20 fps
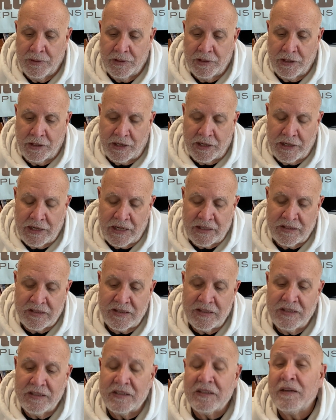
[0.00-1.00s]
The
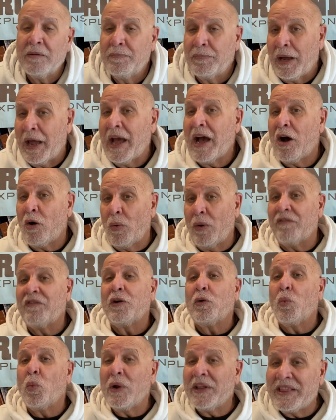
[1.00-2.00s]
Knesset,
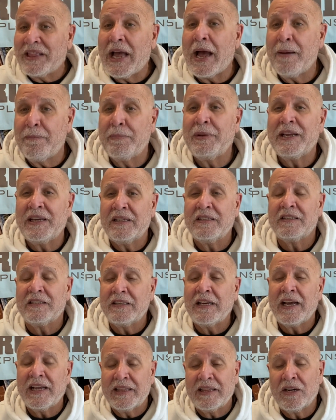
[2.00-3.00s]
however, with that being
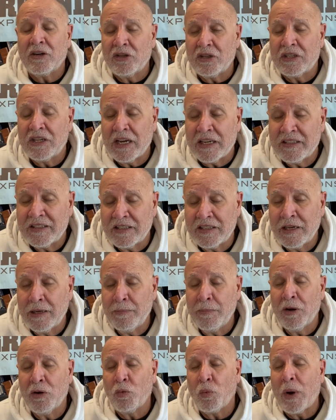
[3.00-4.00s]
said, there does
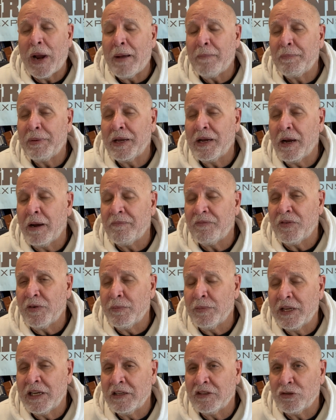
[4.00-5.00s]
seem a ramping up
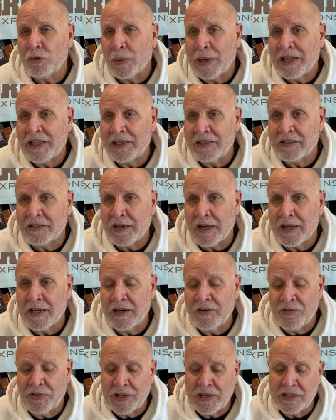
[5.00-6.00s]
from the Israeli side
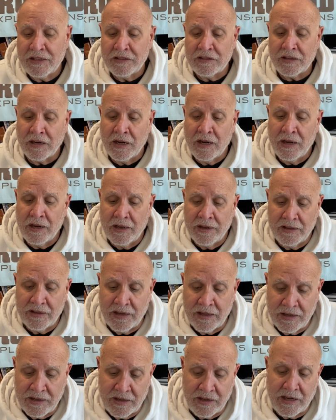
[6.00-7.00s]
of things.
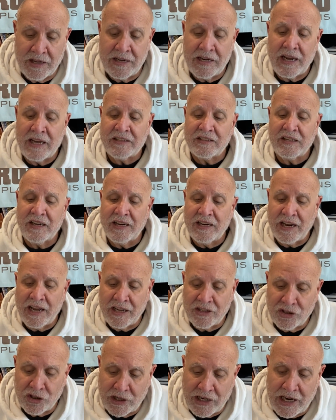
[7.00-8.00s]
The Knesset
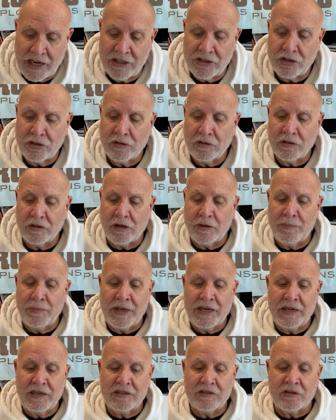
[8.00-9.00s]
Educational
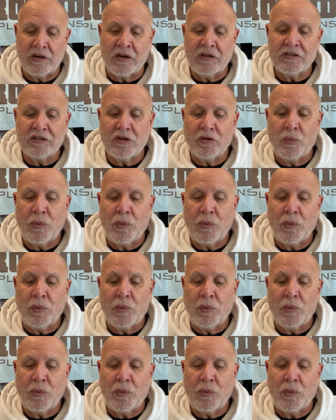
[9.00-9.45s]
Committee has also